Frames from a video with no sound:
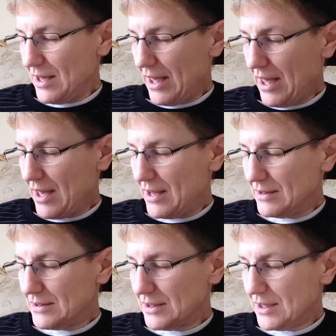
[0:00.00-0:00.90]

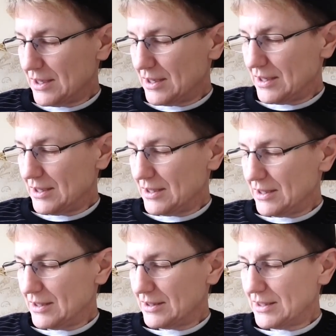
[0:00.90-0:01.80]
And
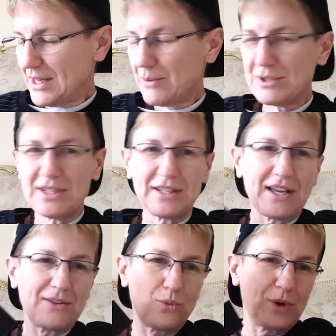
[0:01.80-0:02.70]
uh, yeah, we're seeing
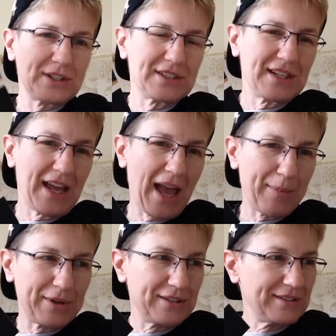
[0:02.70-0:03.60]
kind of what's
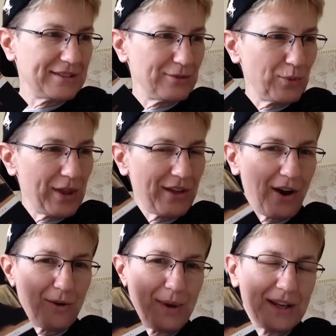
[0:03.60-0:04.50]
happened with
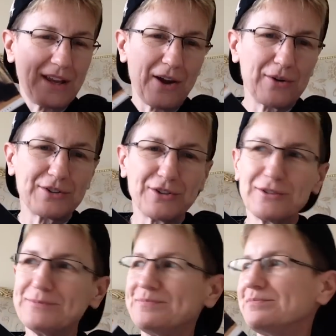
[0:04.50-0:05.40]
our main
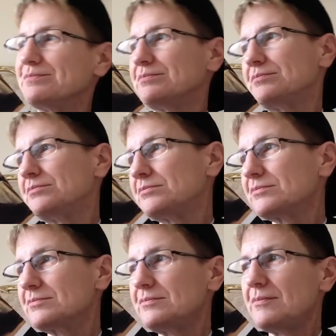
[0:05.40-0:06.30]
character.
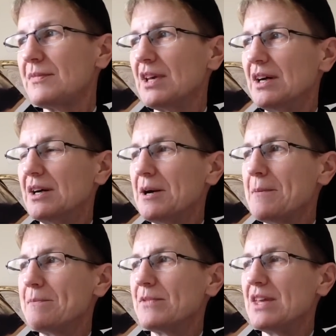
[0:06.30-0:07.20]

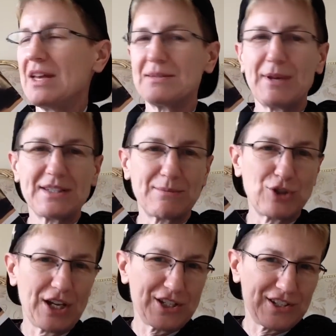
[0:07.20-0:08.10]
Um, he has made some
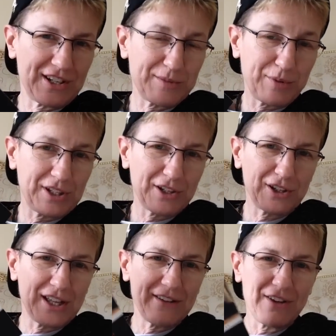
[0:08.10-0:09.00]
changes in his political
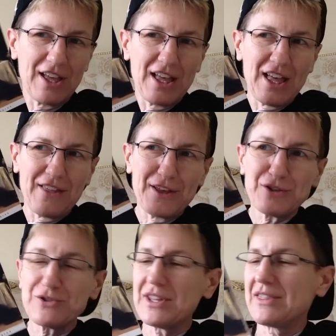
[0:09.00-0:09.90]
life. The
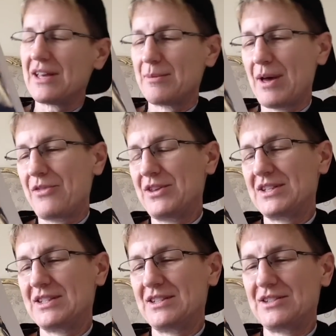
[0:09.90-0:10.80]
interesting thing about
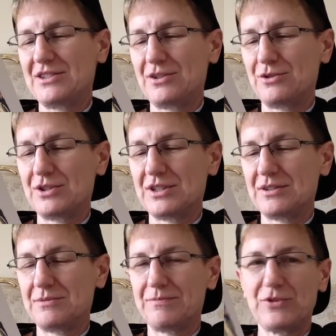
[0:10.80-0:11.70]
this is there's
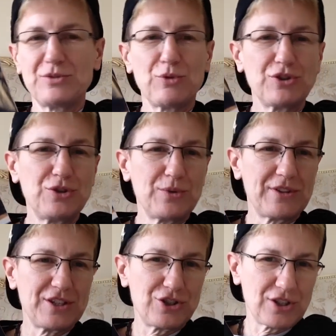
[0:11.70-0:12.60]
there's more to it
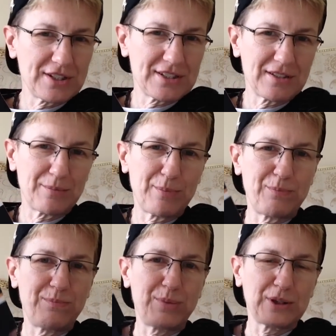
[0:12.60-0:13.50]
than just the
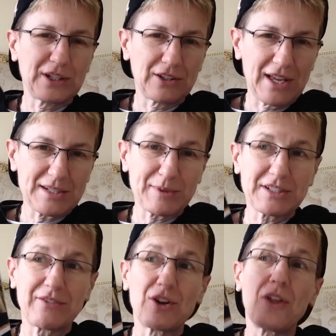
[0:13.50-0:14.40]
political aspects
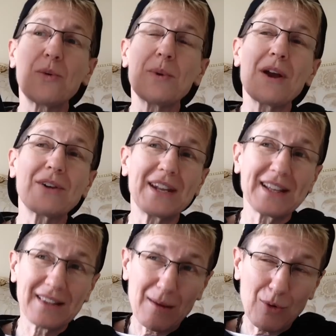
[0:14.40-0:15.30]
of it, we are getting
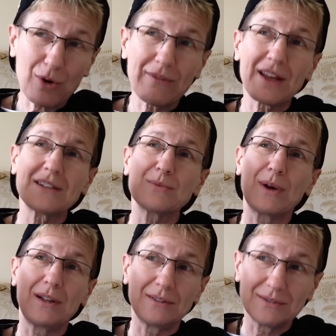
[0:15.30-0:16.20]
a lot more of that as
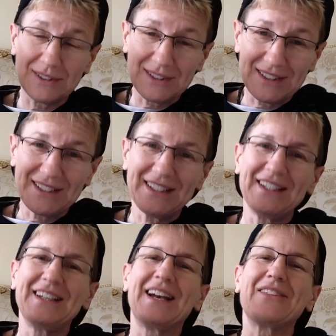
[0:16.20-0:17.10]
well.
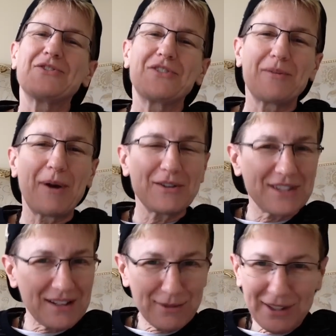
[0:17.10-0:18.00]
And those are the parts
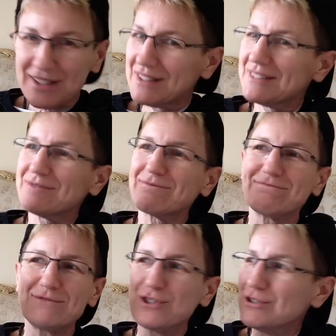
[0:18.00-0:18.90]
that really
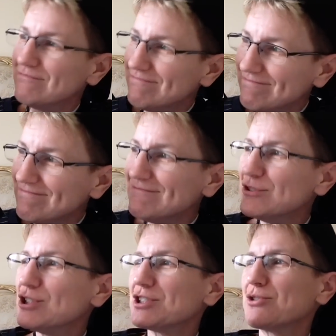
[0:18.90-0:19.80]

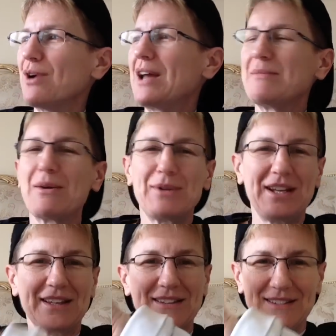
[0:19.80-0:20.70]
just grind my
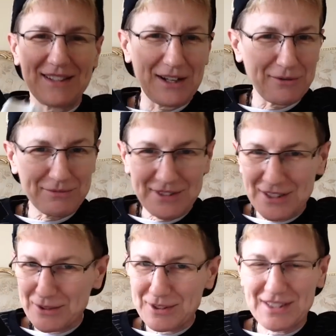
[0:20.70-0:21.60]
reading, you know,
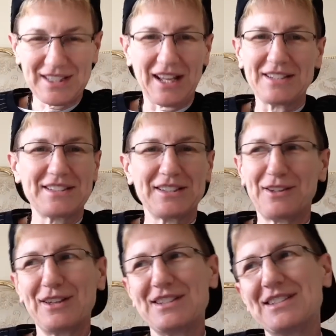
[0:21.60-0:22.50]
to
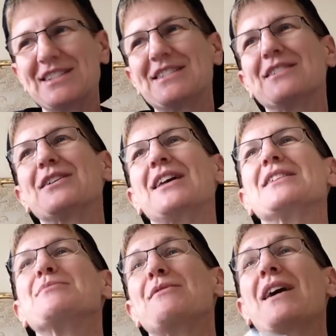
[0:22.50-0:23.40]
standstill. It's just okay.
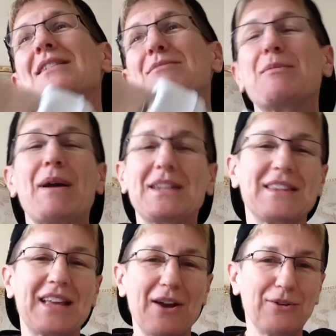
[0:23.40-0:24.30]
Let's move on. Get back to
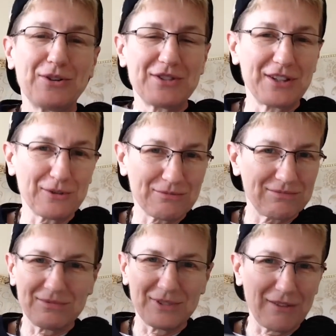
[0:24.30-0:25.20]
the characters and their
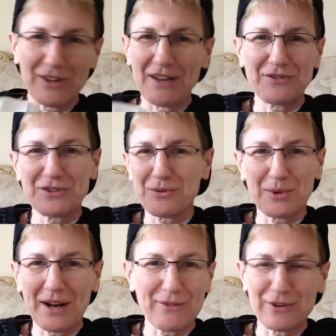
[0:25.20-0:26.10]
love lives or
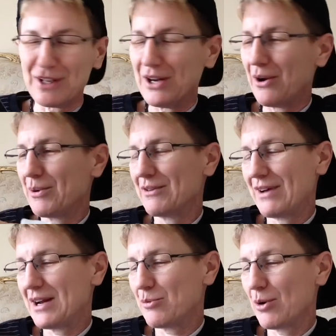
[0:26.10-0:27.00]
whatever. You know, I want to
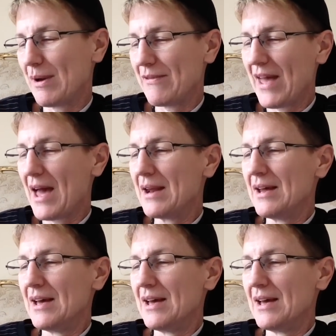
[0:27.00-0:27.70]
find out more about that.